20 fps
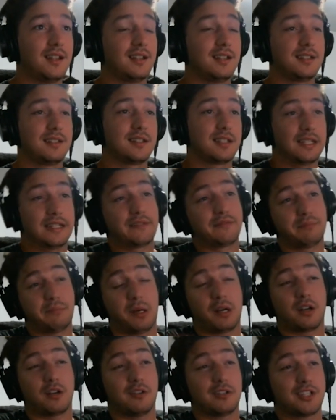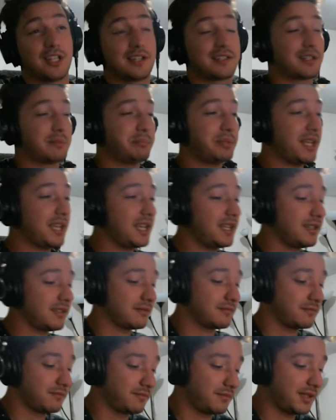To give Marco a chance to play,
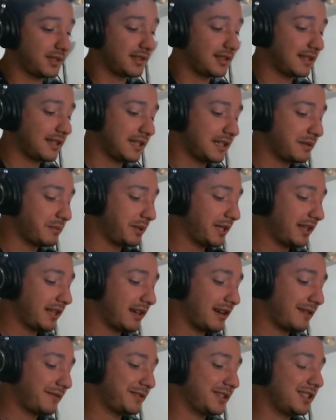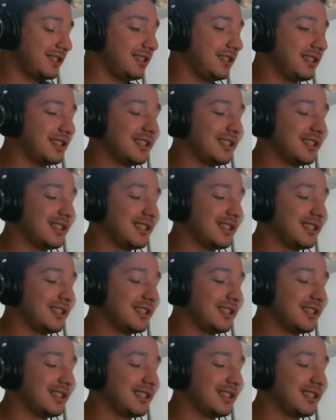because he doesn't get to play that often.